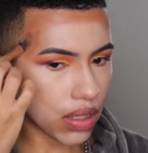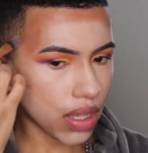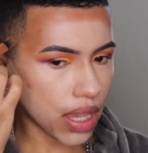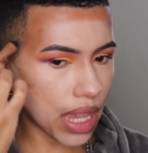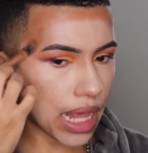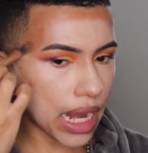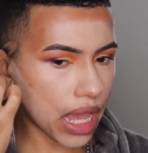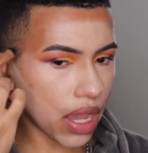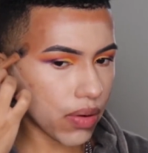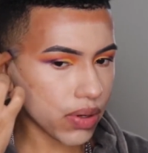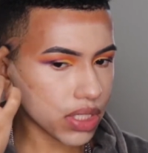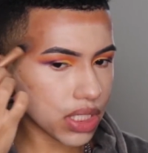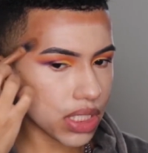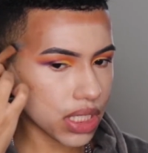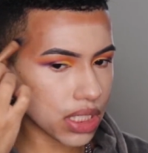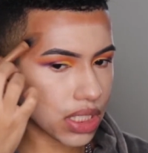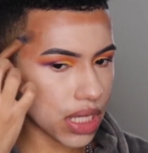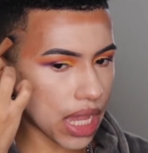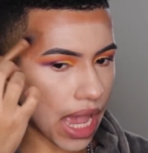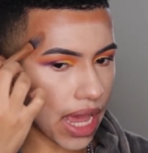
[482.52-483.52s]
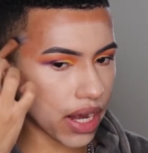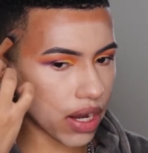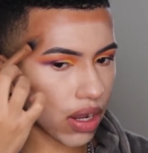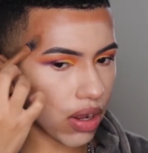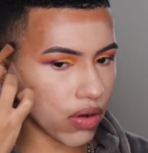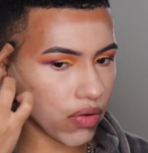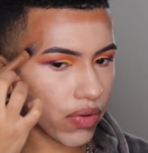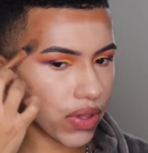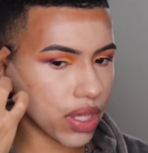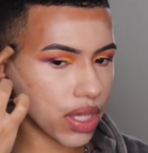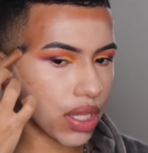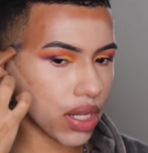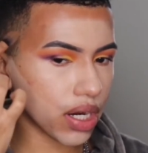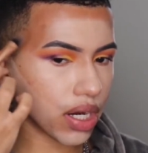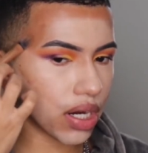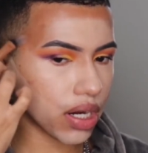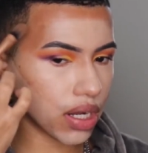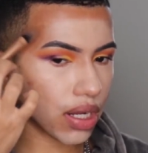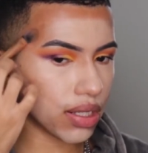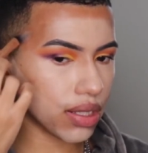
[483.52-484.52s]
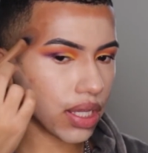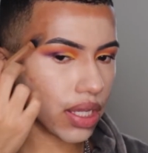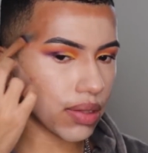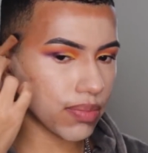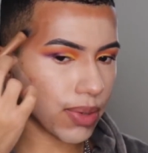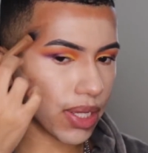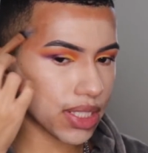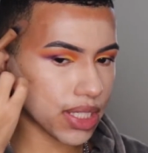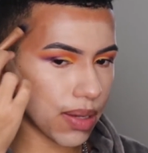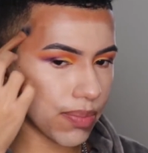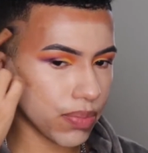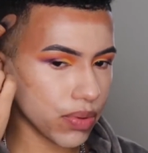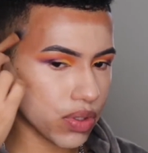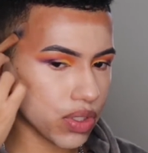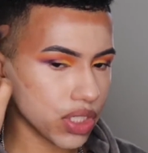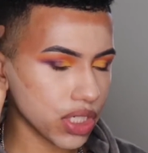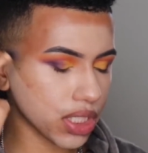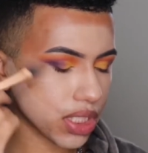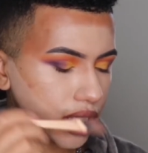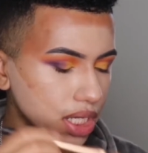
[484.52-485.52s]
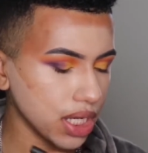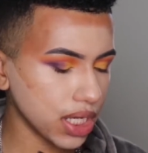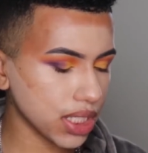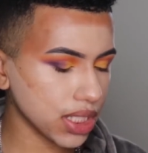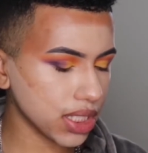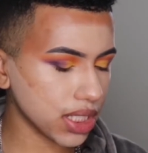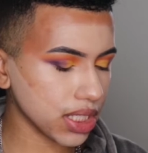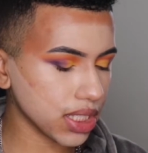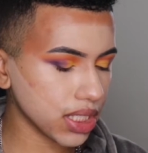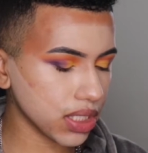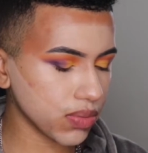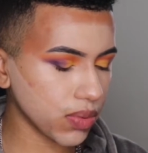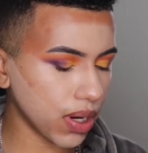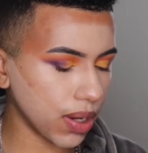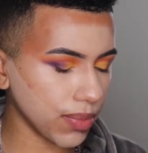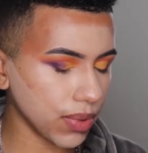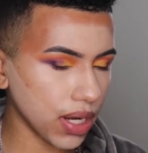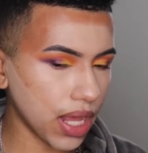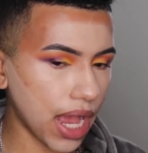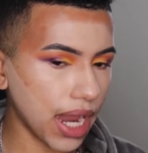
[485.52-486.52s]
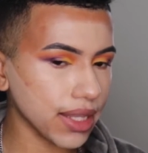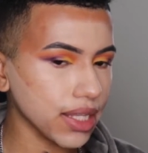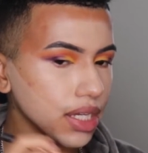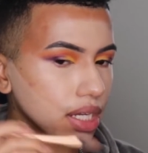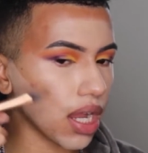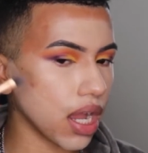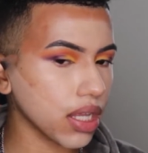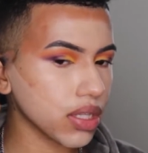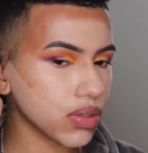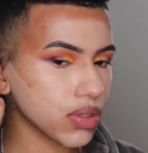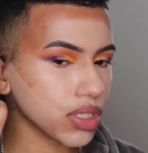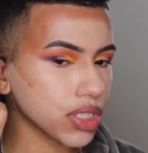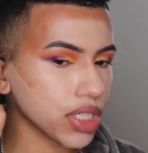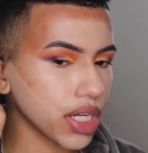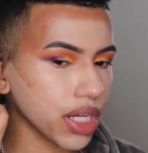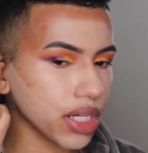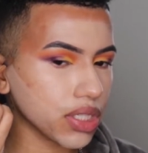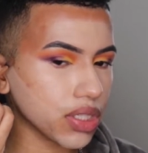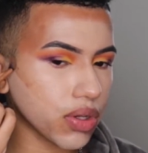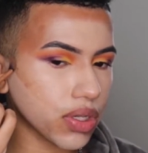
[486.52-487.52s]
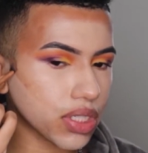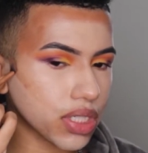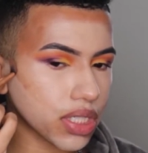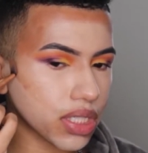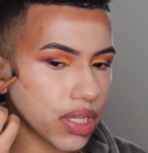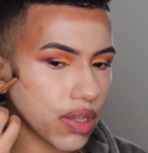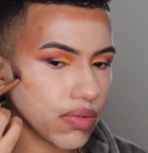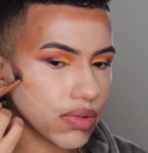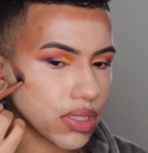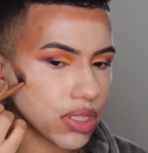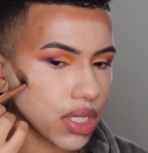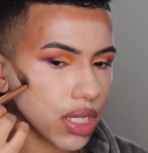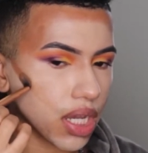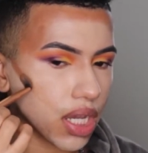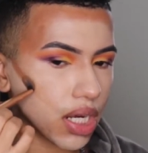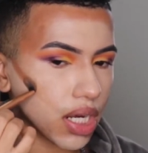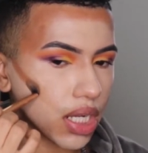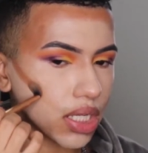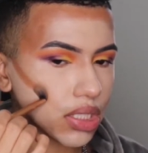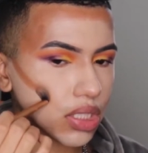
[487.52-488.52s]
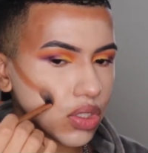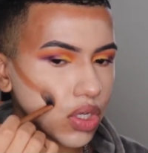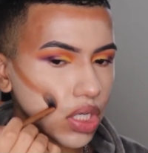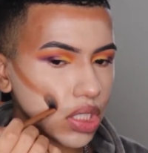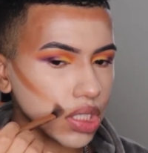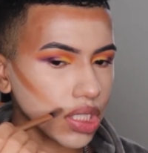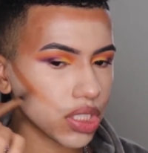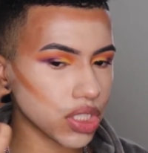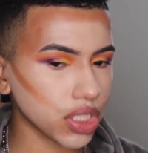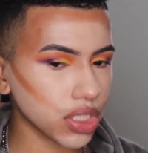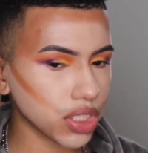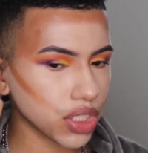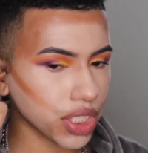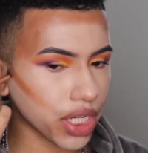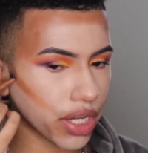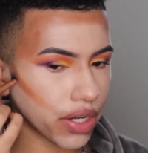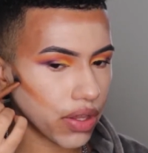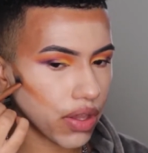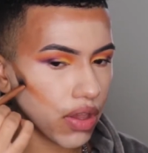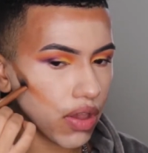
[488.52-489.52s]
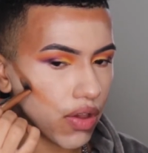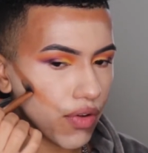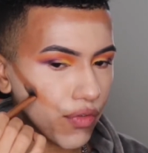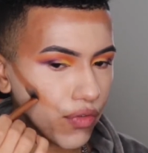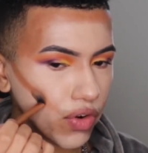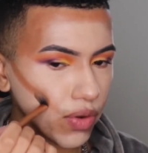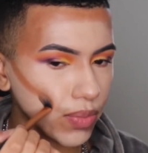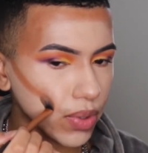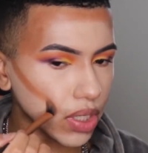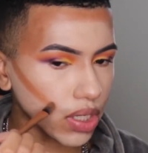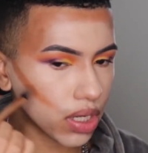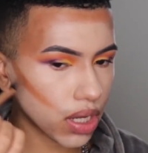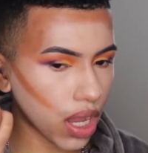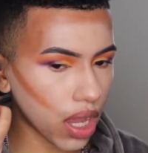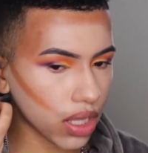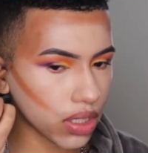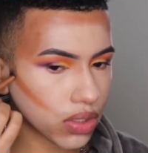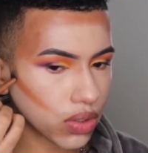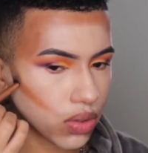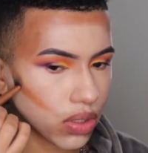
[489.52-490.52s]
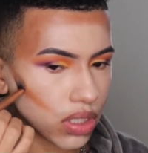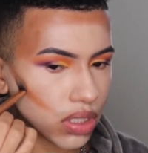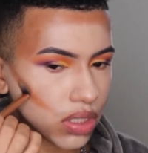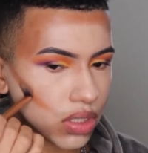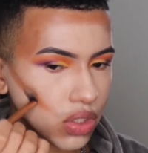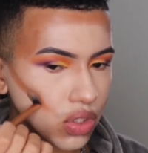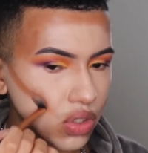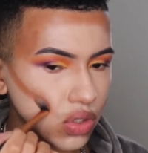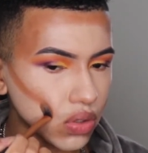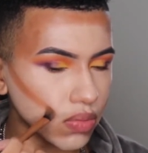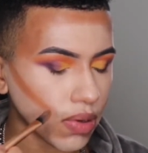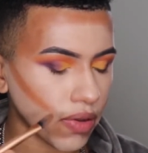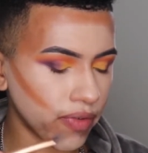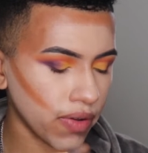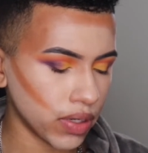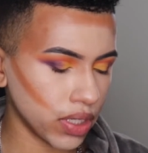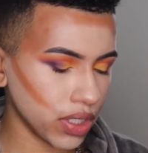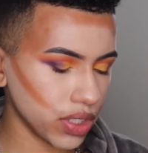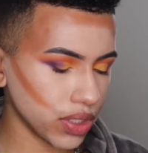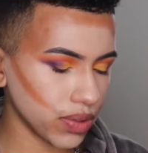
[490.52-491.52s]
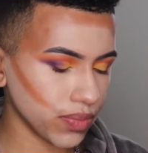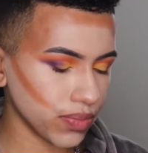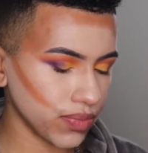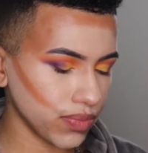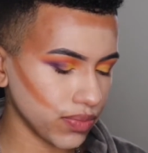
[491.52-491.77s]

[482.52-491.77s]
And I always just like to add it over here on like my temples, just because this is where I'm going to add the contour shade. So it just gives it a nice transition shade from the contour to my foundation.